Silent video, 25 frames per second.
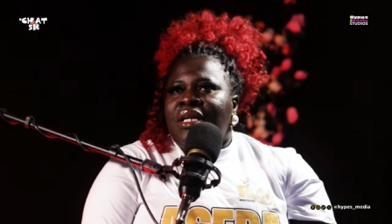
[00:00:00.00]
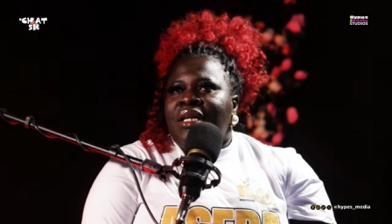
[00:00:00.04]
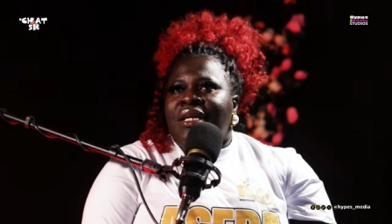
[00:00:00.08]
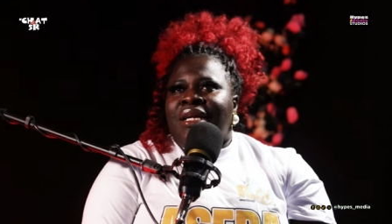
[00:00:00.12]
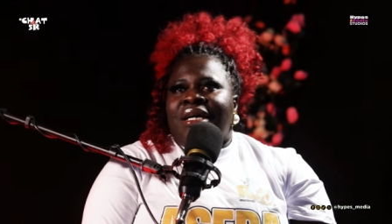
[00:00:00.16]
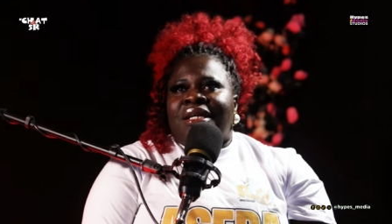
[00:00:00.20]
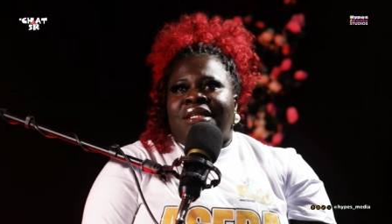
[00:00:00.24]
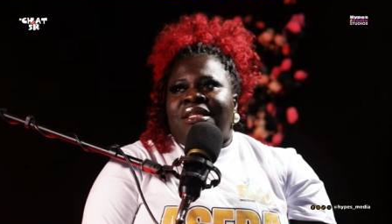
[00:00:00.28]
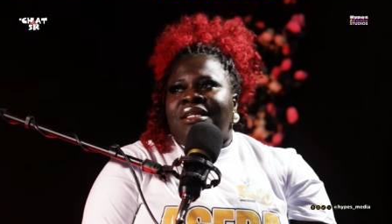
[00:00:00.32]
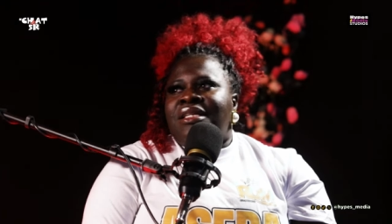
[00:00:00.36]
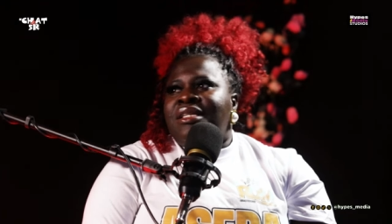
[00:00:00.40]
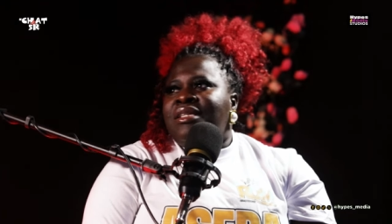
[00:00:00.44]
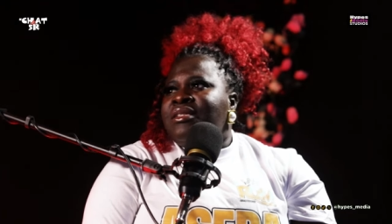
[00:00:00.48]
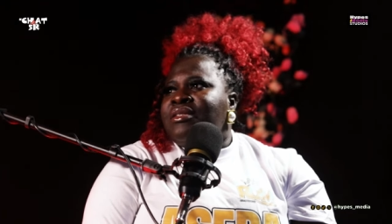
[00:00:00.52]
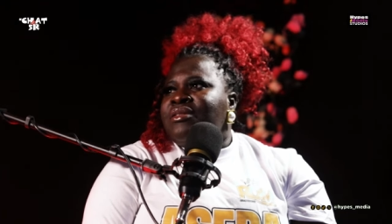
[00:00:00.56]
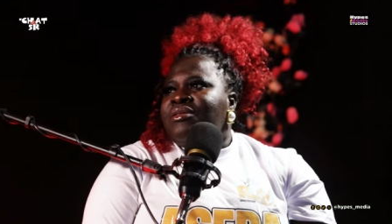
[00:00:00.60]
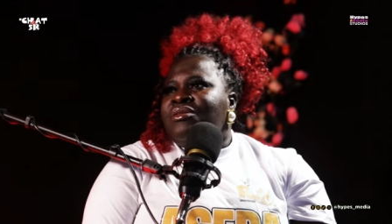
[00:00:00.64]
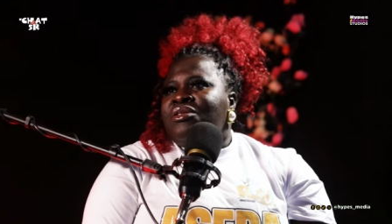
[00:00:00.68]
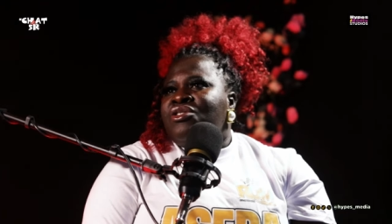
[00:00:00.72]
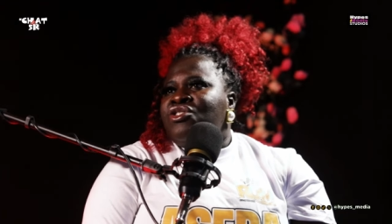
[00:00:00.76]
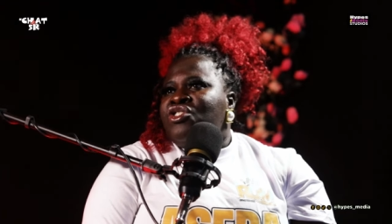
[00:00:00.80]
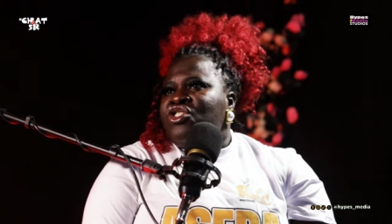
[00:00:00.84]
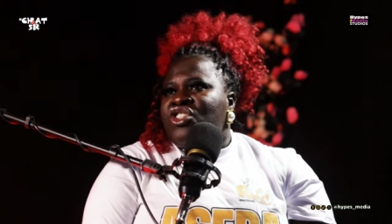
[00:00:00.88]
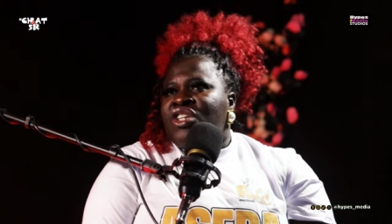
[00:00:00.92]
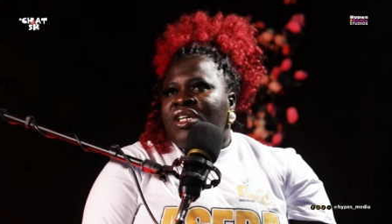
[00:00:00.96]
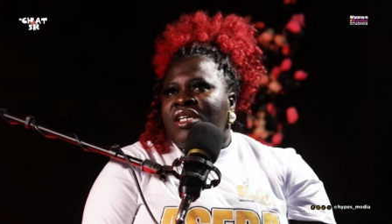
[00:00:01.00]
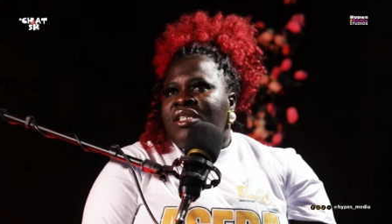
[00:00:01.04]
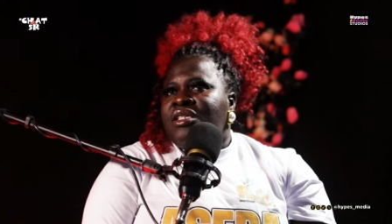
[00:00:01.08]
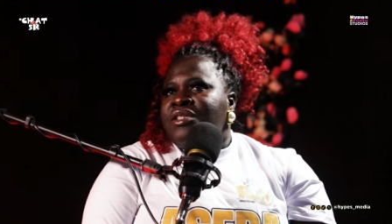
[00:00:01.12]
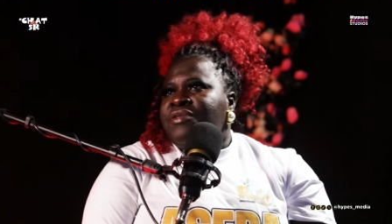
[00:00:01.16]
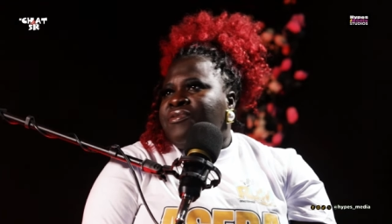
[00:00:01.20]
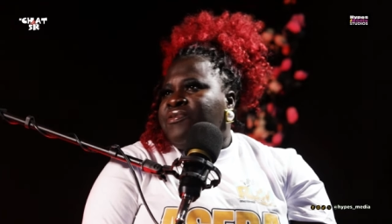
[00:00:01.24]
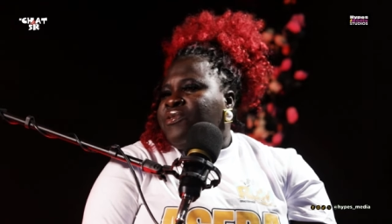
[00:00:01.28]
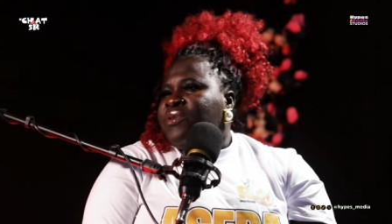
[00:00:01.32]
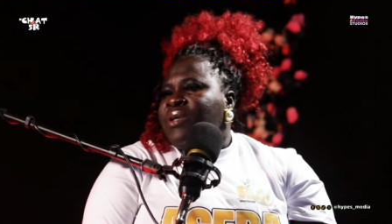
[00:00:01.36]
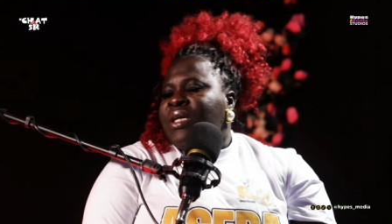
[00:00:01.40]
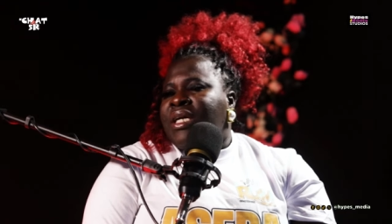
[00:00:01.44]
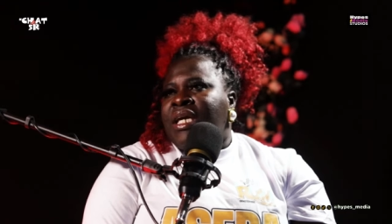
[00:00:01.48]
nothing is going to change
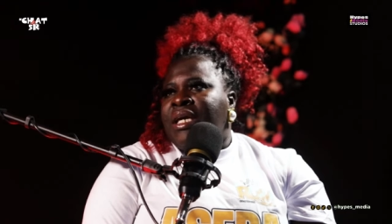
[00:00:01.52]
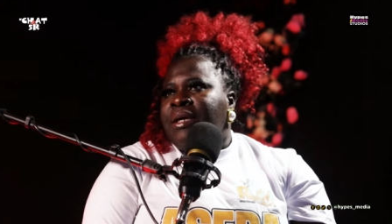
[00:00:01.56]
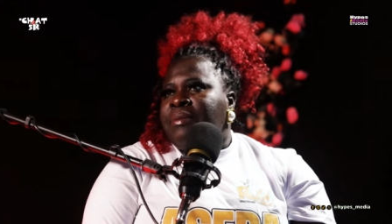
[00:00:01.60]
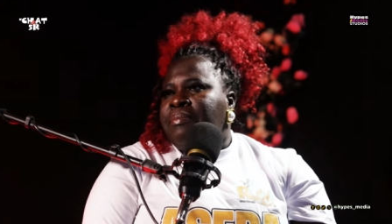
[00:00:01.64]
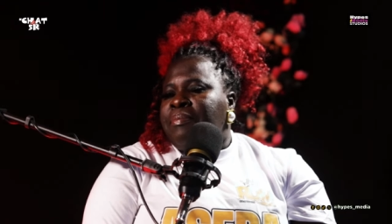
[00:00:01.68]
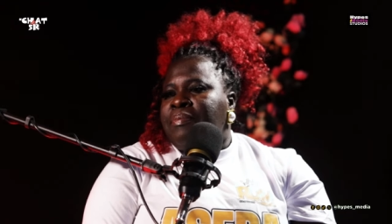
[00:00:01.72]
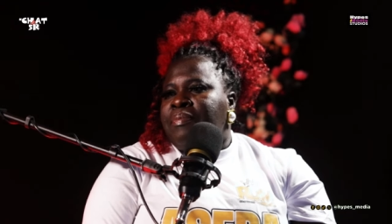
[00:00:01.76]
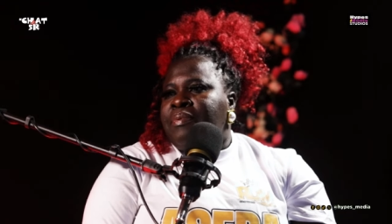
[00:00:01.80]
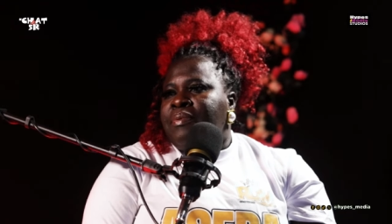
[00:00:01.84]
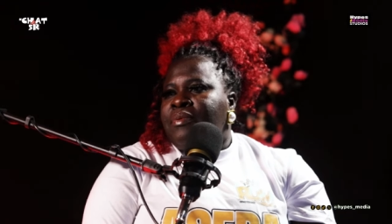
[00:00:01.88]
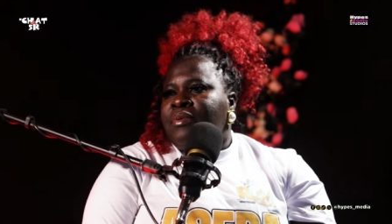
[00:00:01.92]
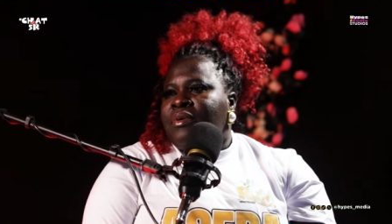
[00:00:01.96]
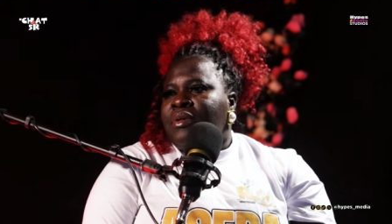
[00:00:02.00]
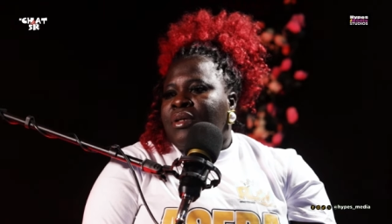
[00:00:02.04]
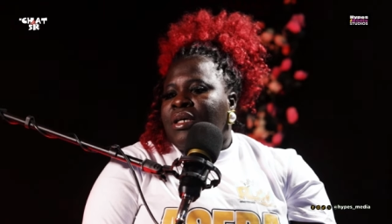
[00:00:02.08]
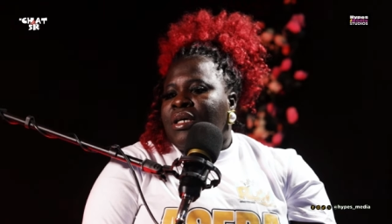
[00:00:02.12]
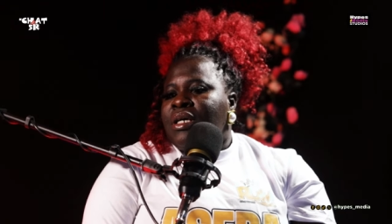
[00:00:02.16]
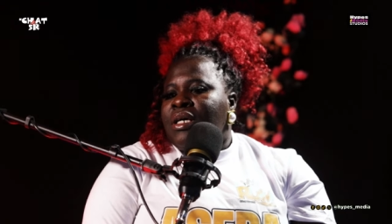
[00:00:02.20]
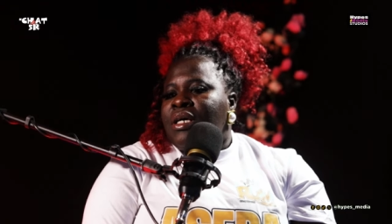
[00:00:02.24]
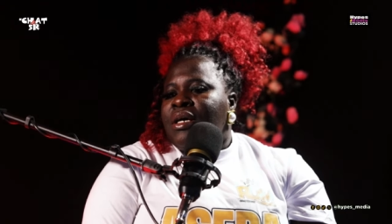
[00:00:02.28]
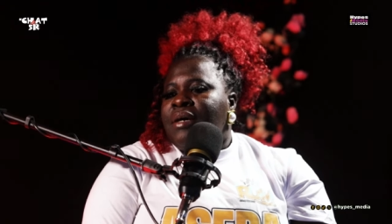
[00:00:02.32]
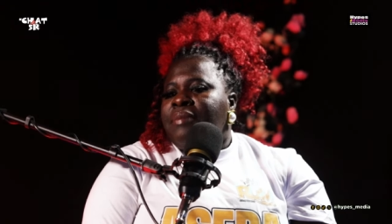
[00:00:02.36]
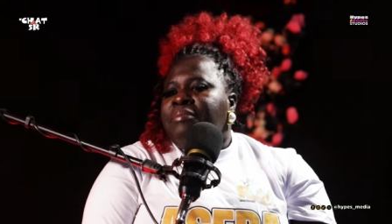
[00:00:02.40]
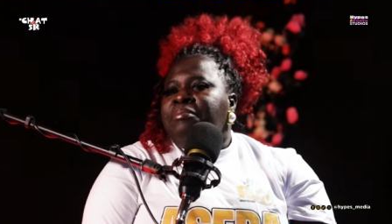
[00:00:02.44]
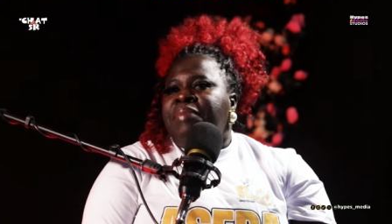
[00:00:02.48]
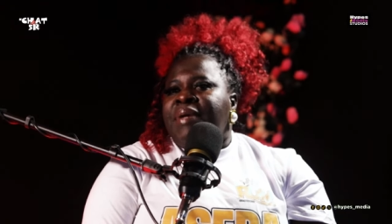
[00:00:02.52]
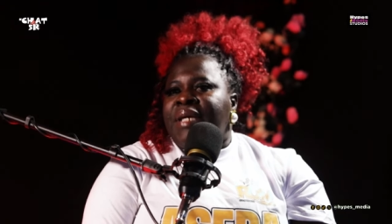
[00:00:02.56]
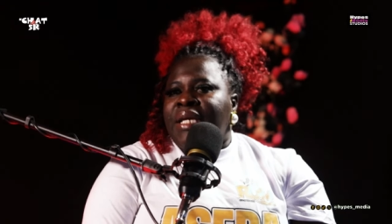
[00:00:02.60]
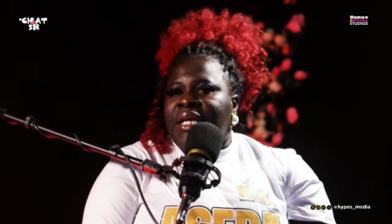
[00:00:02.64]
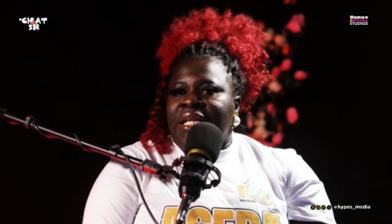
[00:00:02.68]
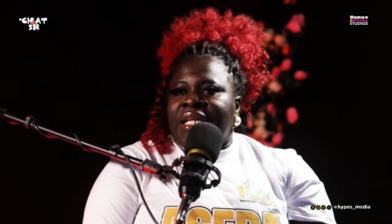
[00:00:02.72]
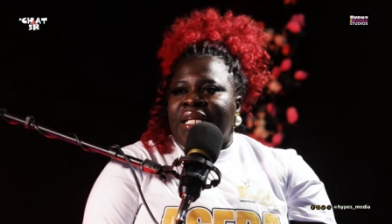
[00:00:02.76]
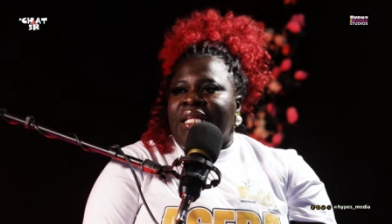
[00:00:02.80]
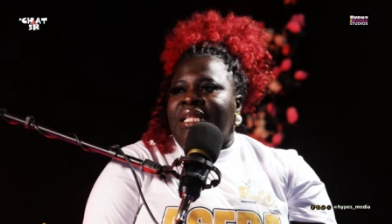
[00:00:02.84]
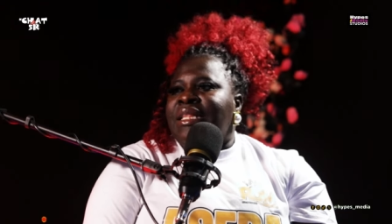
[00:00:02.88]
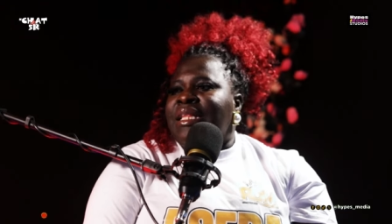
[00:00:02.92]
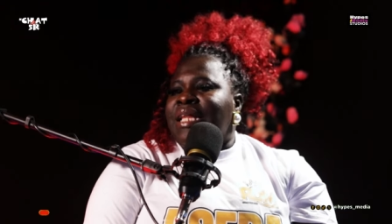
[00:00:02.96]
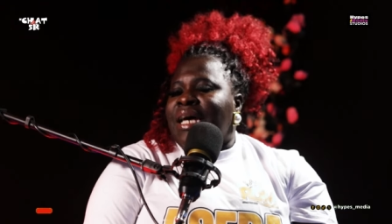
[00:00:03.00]
if you keep mm.
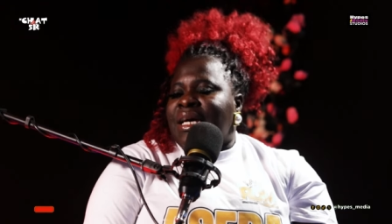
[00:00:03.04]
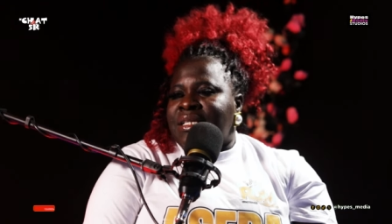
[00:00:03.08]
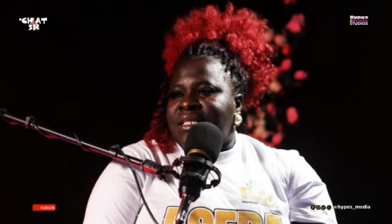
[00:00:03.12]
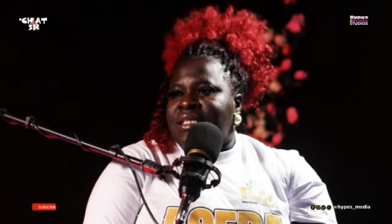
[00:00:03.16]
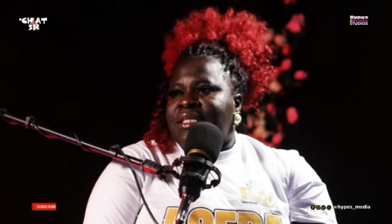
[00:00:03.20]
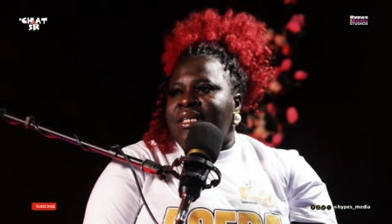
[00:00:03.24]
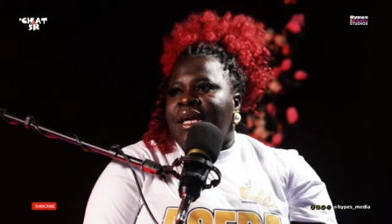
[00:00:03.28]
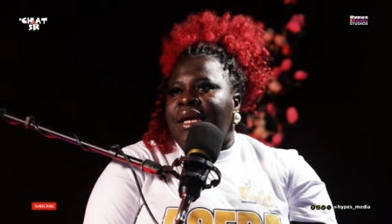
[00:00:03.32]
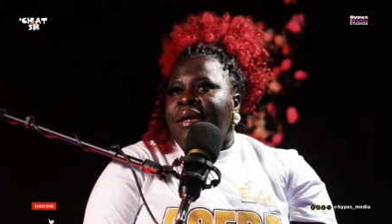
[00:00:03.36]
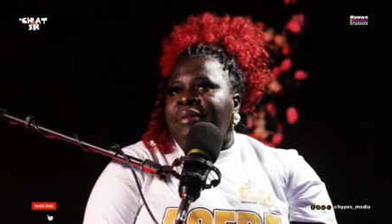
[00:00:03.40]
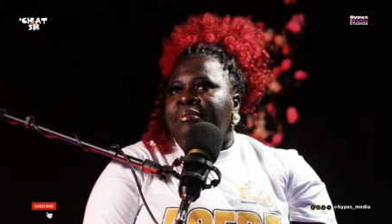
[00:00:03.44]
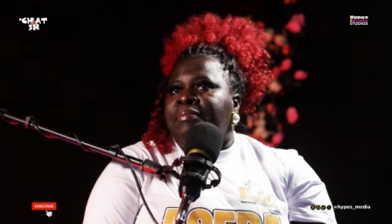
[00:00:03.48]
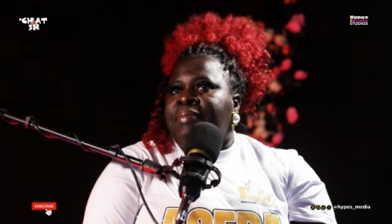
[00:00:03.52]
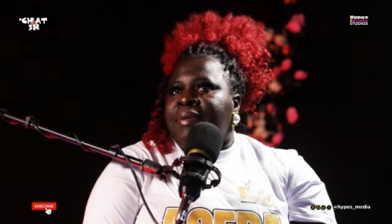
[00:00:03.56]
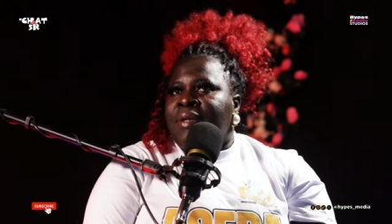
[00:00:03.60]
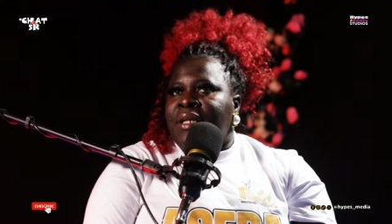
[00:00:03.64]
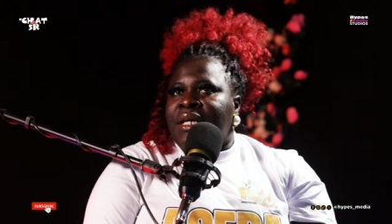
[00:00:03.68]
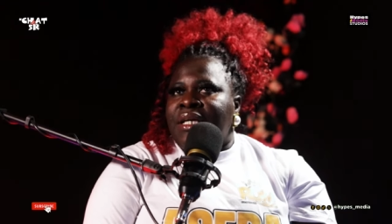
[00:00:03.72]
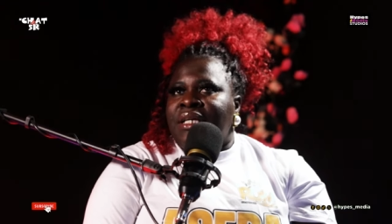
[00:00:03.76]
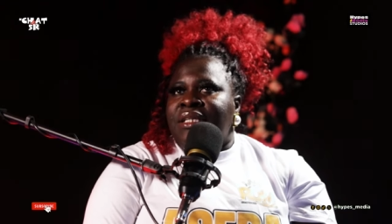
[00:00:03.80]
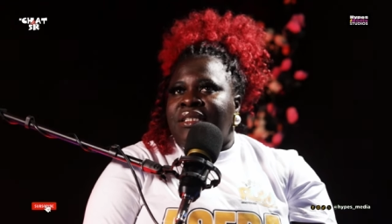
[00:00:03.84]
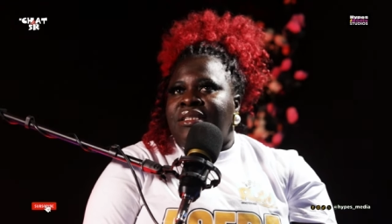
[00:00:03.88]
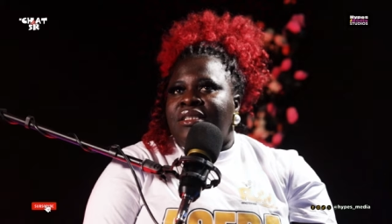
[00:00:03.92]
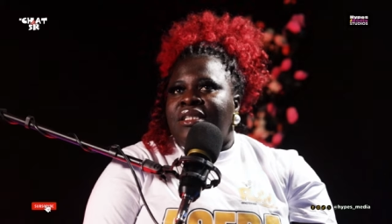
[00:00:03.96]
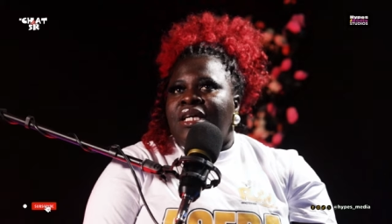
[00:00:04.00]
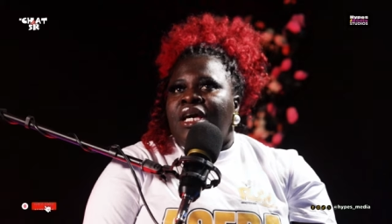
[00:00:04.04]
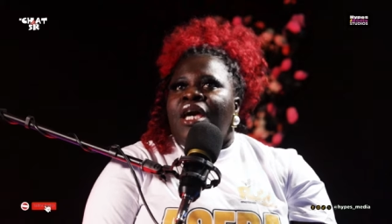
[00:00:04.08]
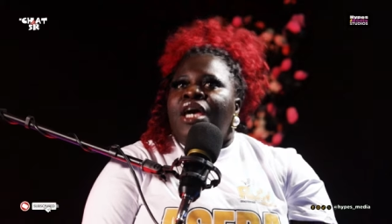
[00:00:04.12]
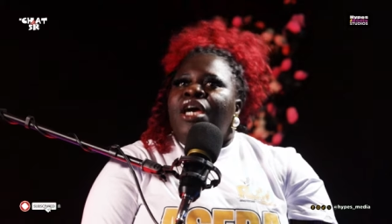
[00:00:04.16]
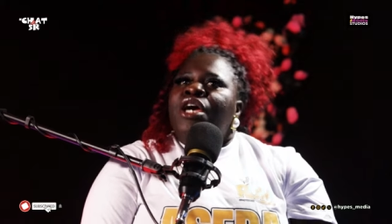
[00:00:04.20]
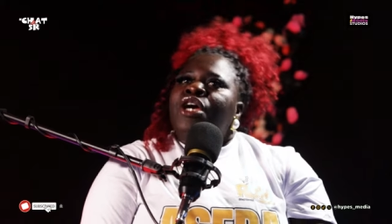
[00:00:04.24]
being in that same place.